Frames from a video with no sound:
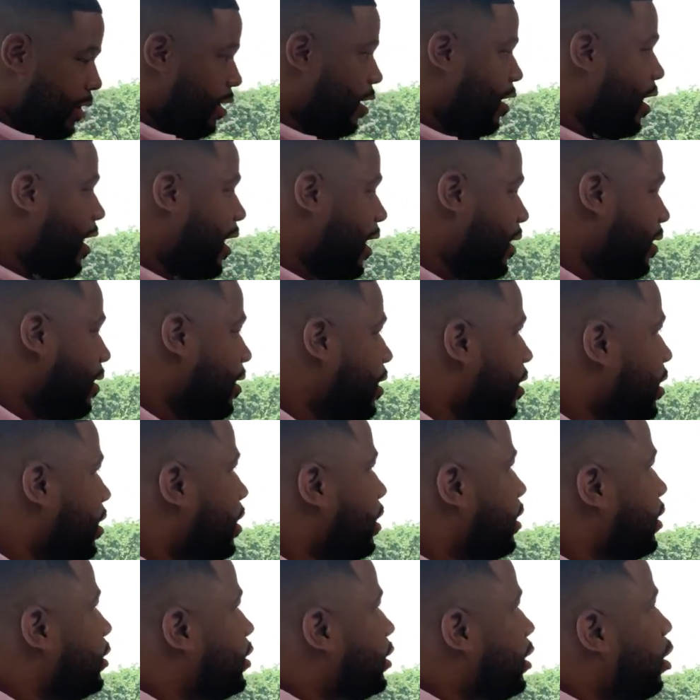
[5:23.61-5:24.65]
Right,
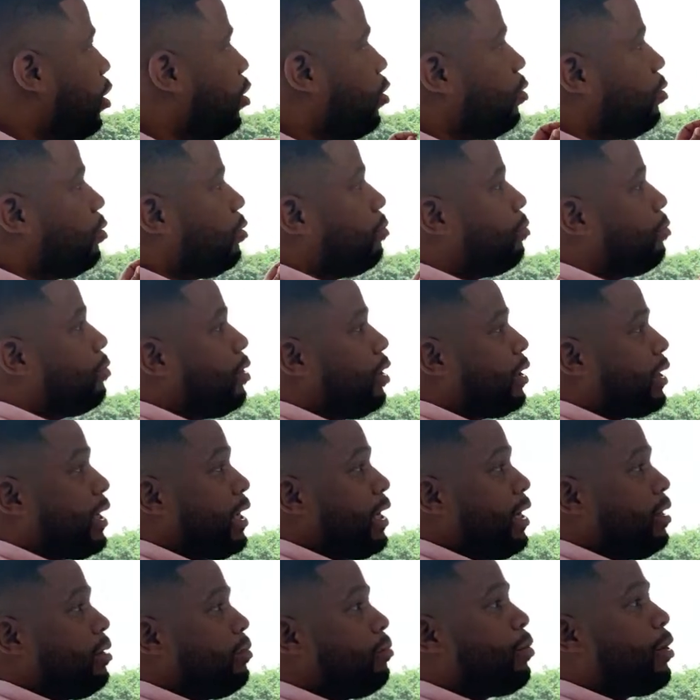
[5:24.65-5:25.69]
So
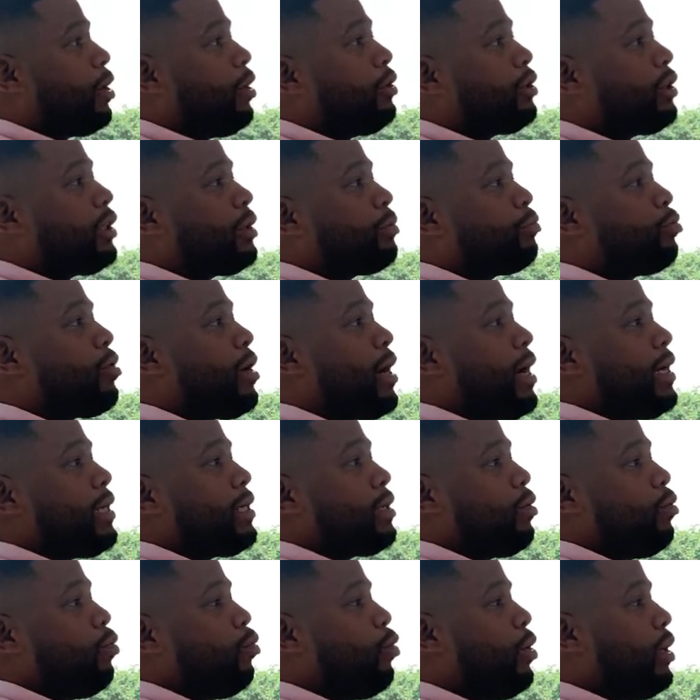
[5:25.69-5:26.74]
again, purchase
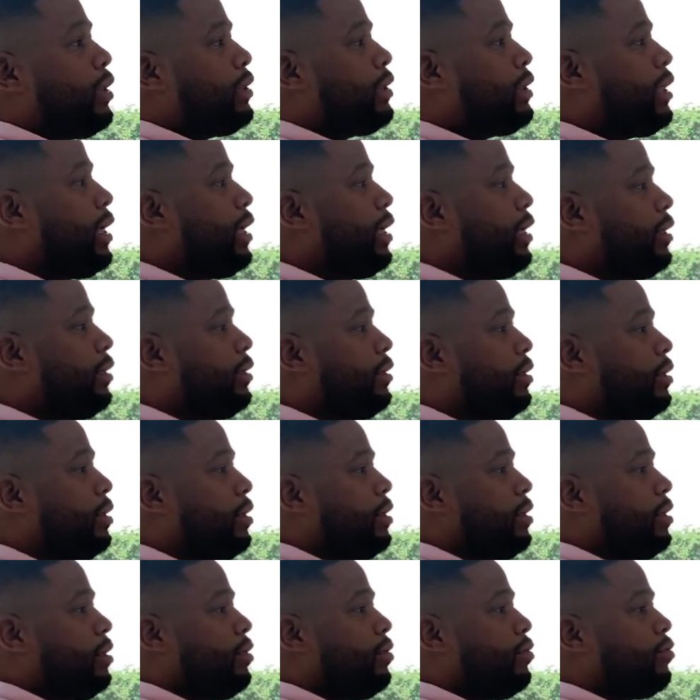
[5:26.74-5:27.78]
price 110,
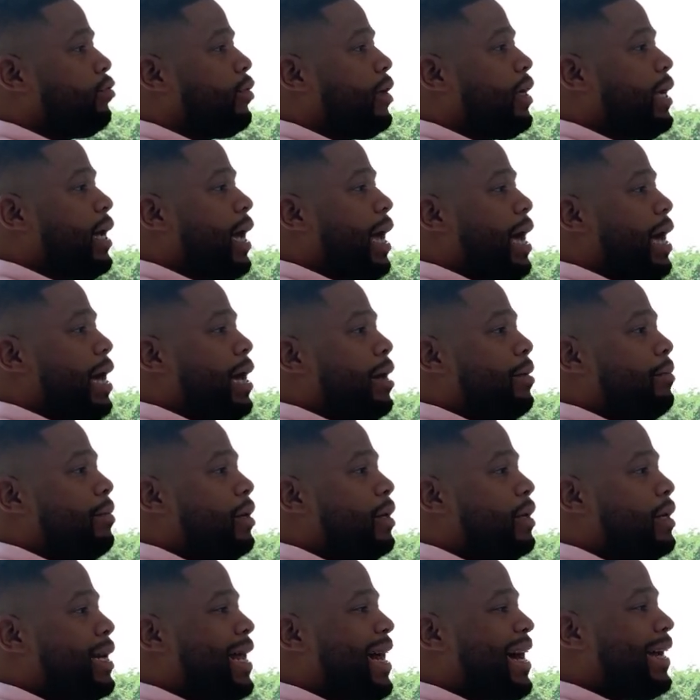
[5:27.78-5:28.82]
rehab
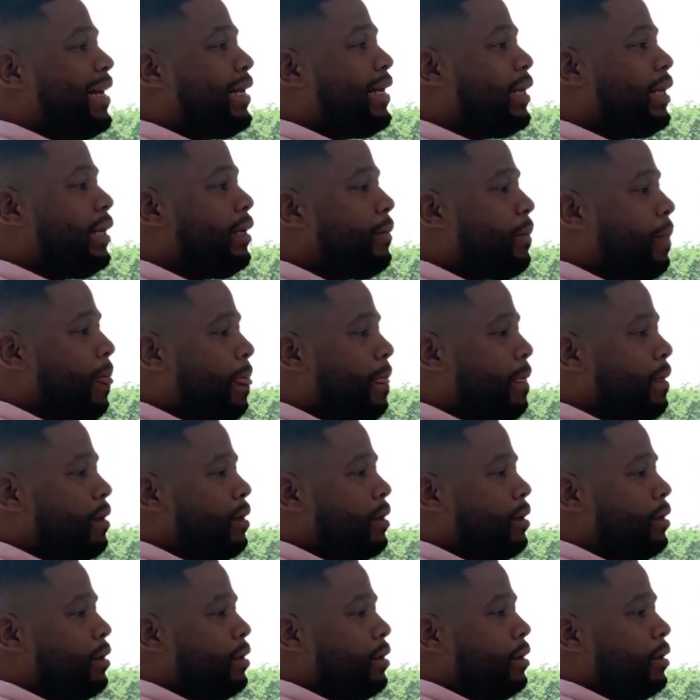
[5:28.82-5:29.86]
90.
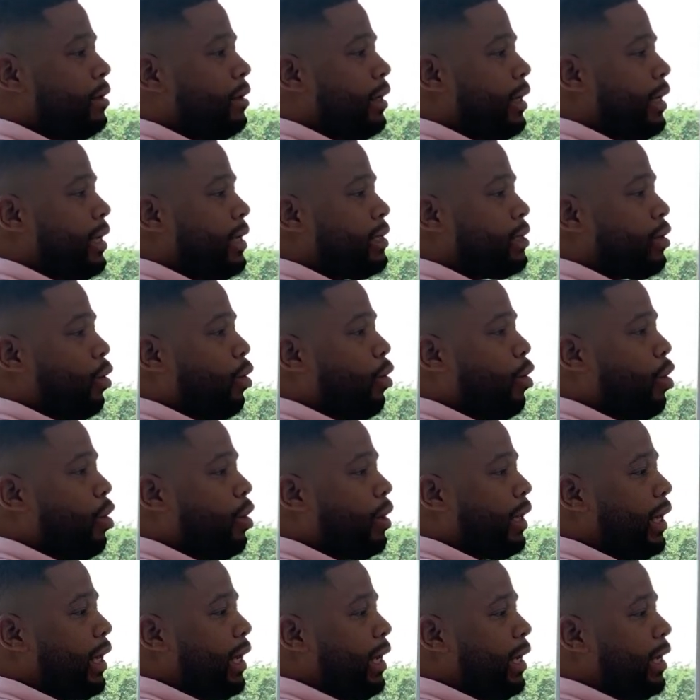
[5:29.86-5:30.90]
He's
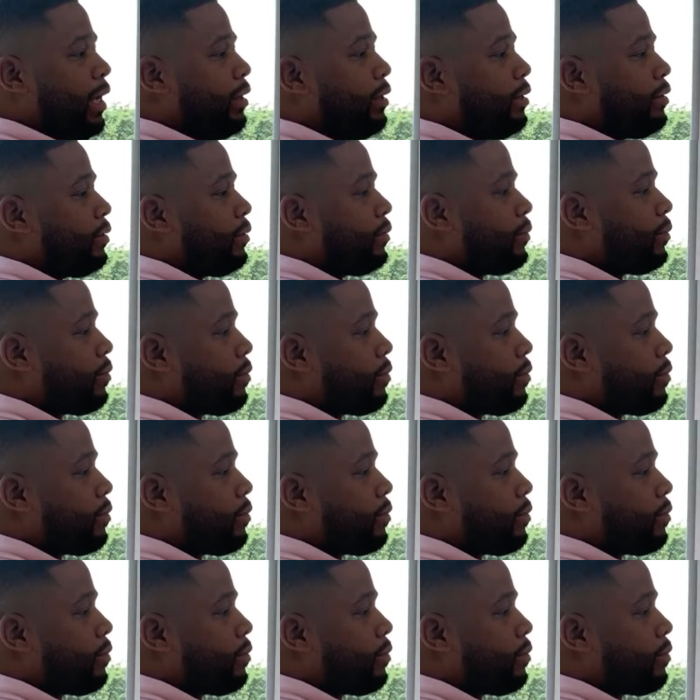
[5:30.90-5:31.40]
all in,